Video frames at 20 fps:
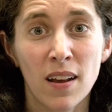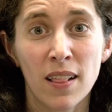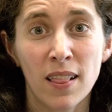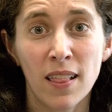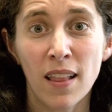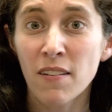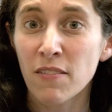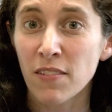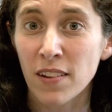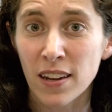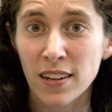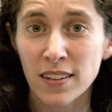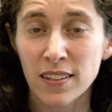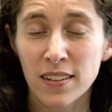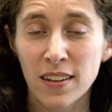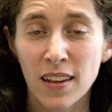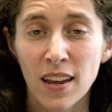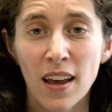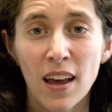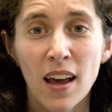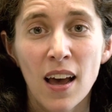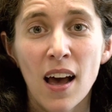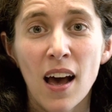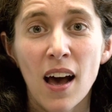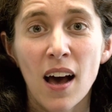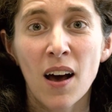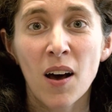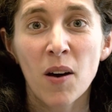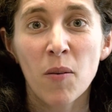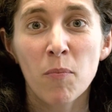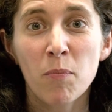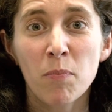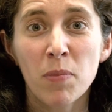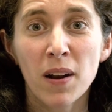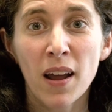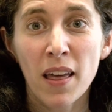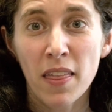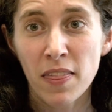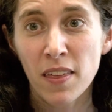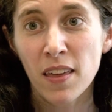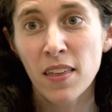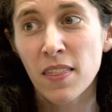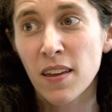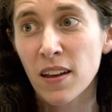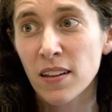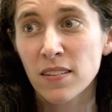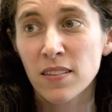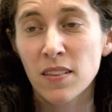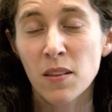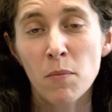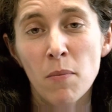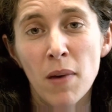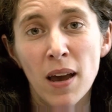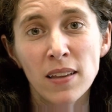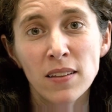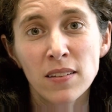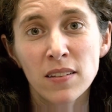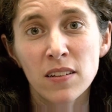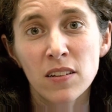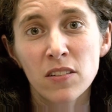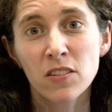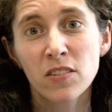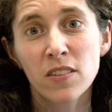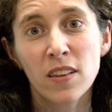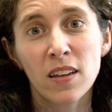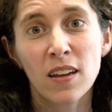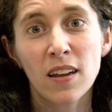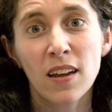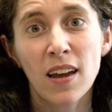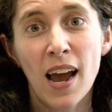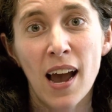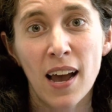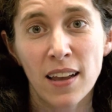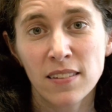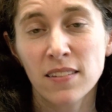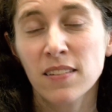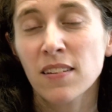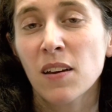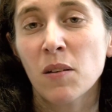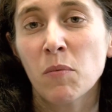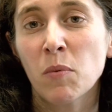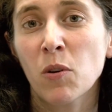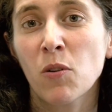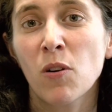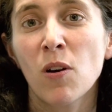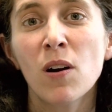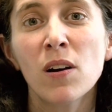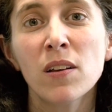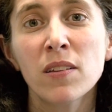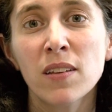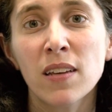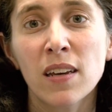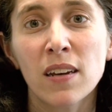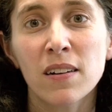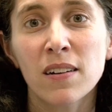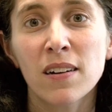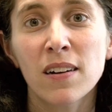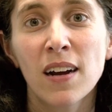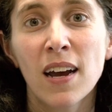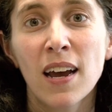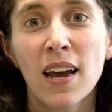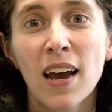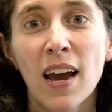I love it. Um, but I think that's the message that hasn't come across here.